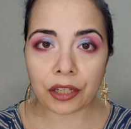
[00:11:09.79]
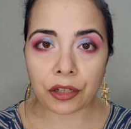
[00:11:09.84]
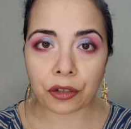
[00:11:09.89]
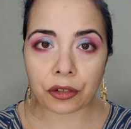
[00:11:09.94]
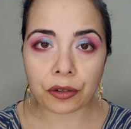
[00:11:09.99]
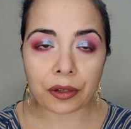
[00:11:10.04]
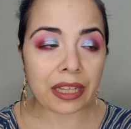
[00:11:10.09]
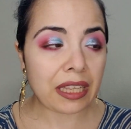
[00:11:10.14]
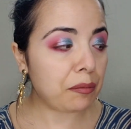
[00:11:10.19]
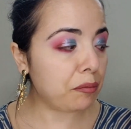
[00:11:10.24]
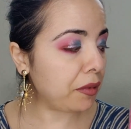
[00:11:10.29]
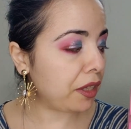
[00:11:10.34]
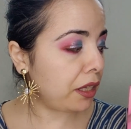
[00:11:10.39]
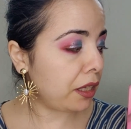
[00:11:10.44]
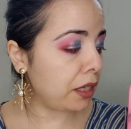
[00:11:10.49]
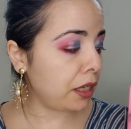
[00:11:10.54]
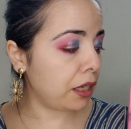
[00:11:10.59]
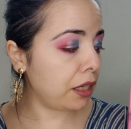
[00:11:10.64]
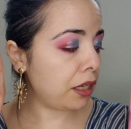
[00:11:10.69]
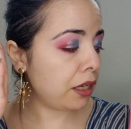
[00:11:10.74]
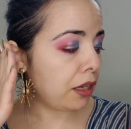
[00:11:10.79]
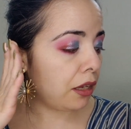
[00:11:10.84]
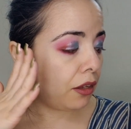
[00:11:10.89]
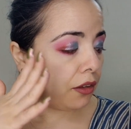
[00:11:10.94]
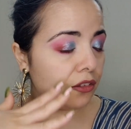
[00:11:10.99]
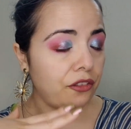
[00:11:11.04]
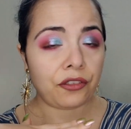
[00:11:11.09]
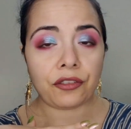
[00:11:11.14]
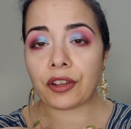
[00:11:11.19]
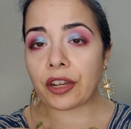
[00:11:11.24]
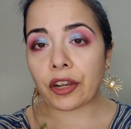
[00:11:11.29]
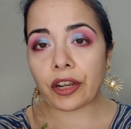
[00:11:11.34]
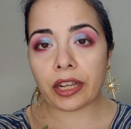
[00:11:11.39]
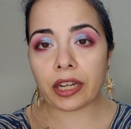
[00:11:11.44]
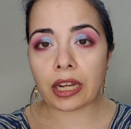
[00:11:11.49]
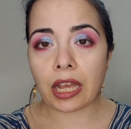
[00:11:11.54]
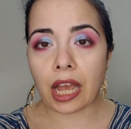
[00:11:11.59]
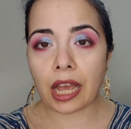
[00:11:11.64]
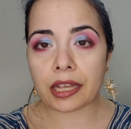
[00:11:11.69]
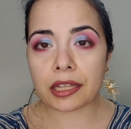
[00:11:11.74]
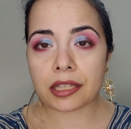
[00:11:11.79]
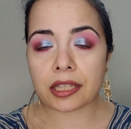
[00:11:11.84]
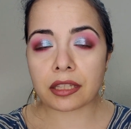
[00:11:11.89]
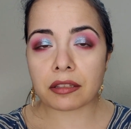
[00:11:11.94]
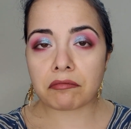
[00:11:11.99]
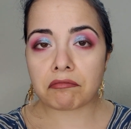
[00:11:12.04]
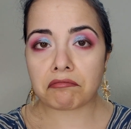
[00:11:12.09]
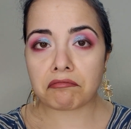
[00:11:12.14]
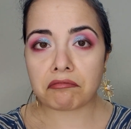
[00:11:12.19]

creamy, very nice.